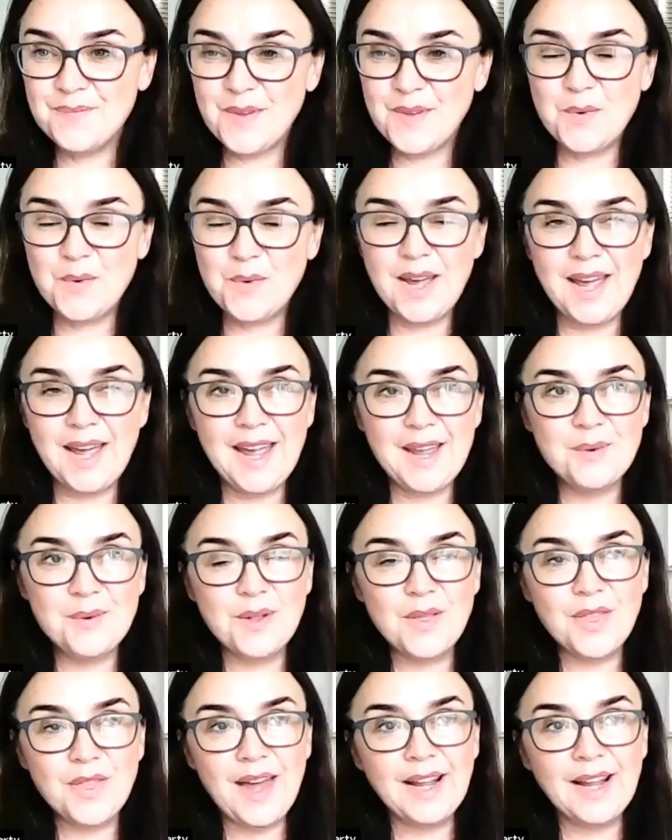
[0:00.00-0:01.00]
okay.
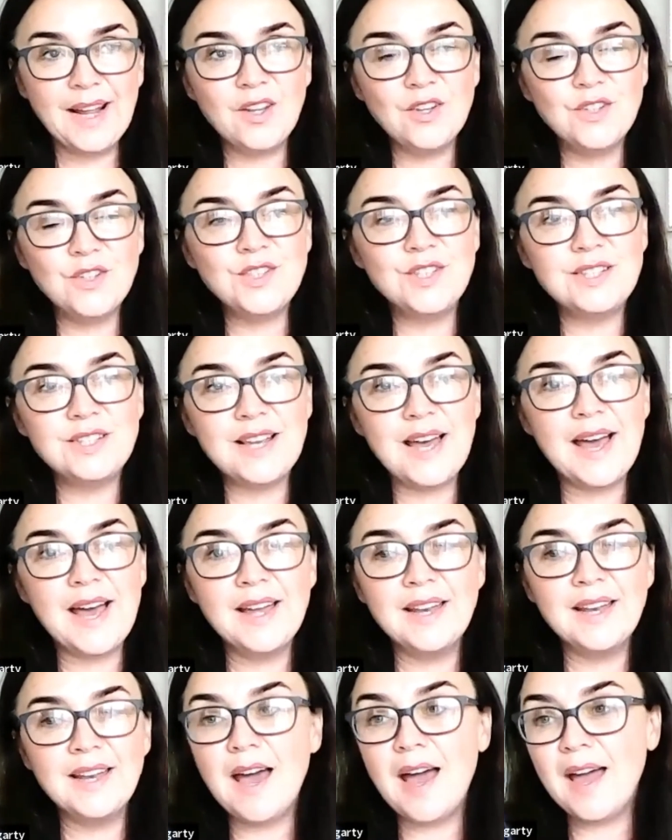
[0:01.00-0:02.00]
Well, thank you,
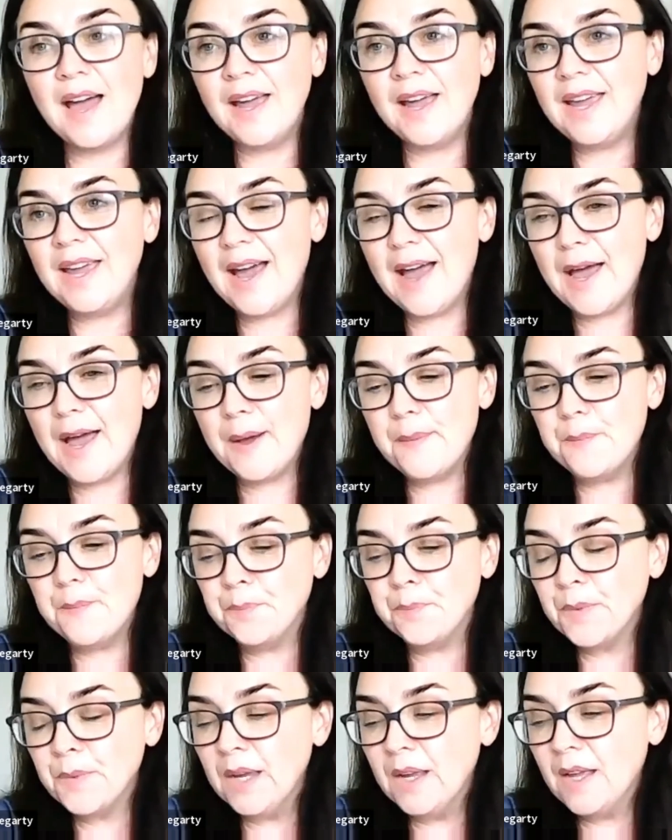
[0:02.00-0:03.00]
Suzanne. I
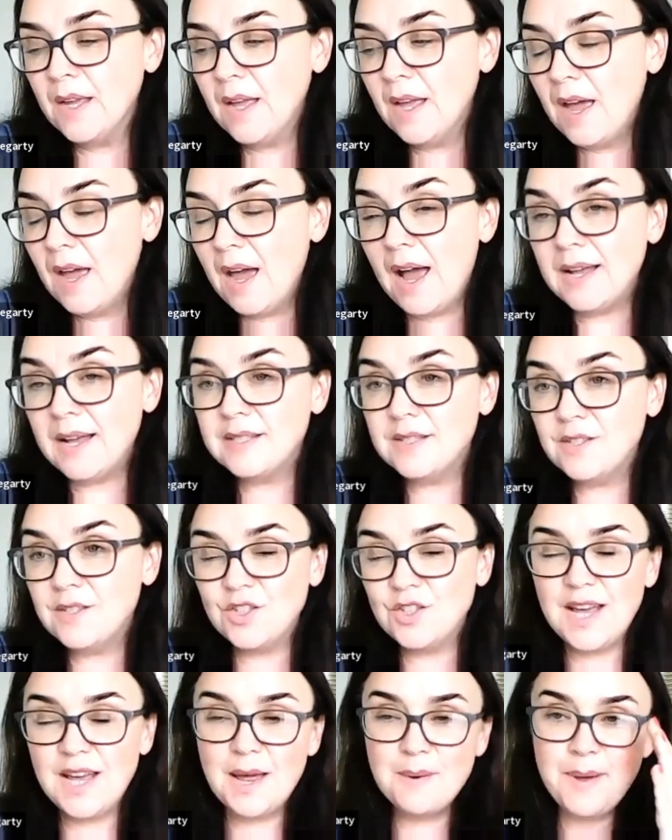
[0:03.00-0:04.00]
am, as
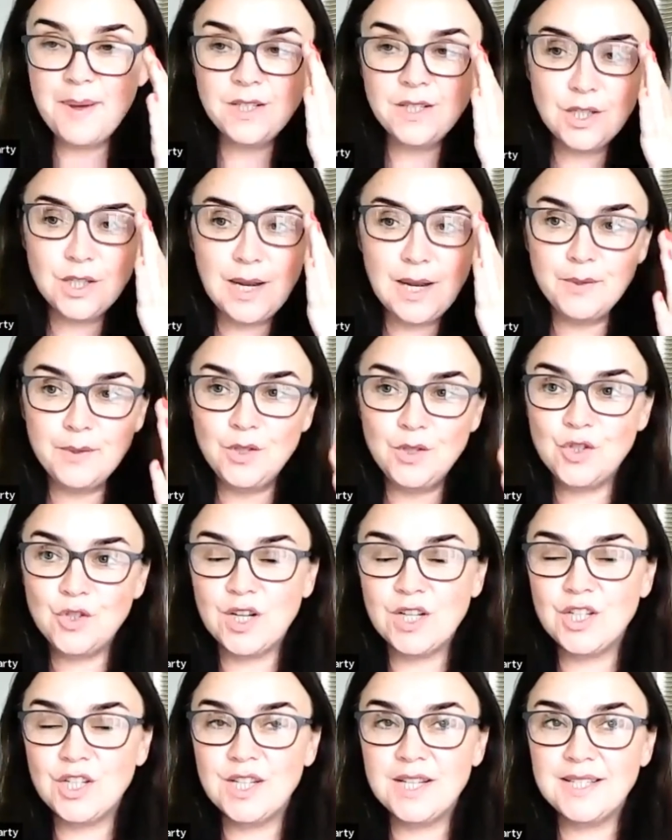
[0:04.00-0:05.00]
Suzanne mentioned, I'm a
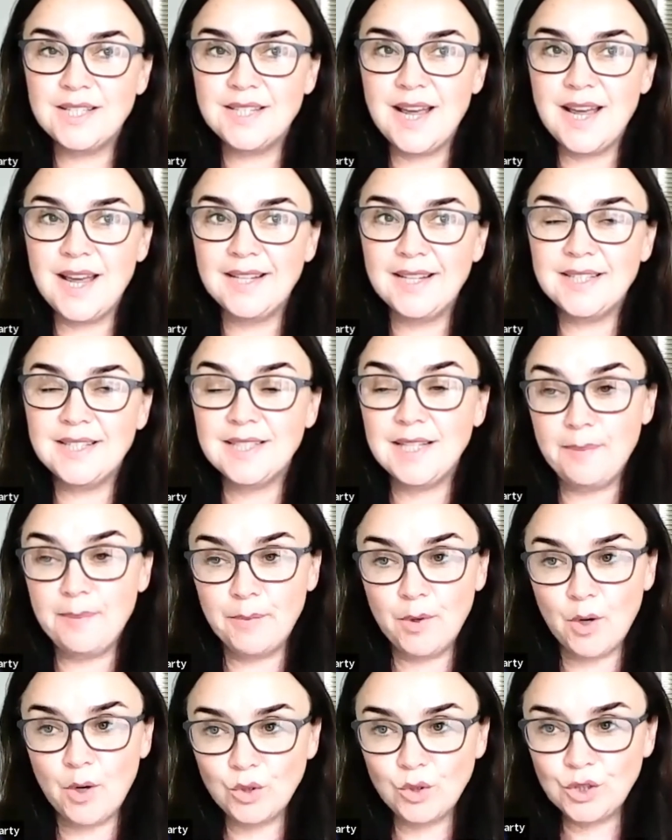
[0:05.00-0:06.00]
nutritionist and a
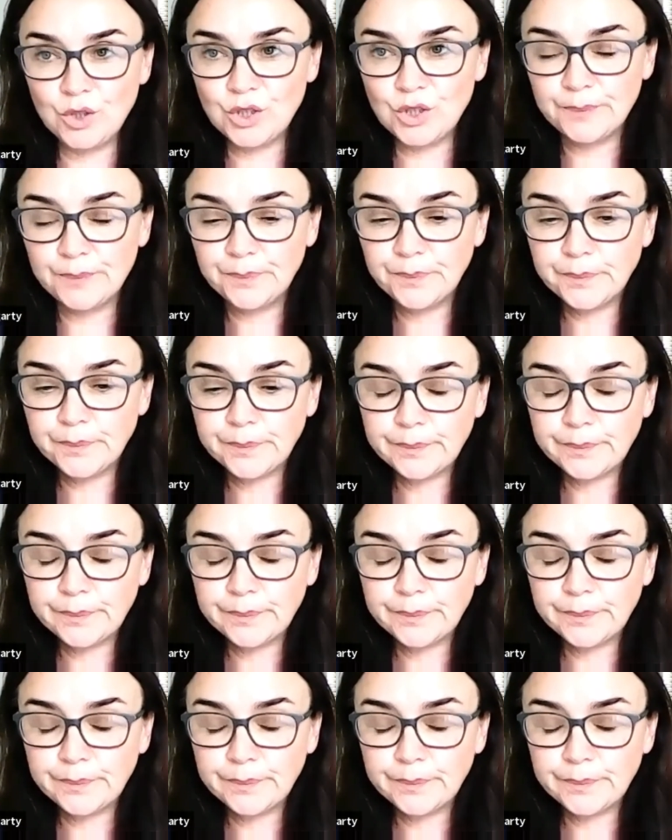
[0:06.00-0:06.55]
sleep coach.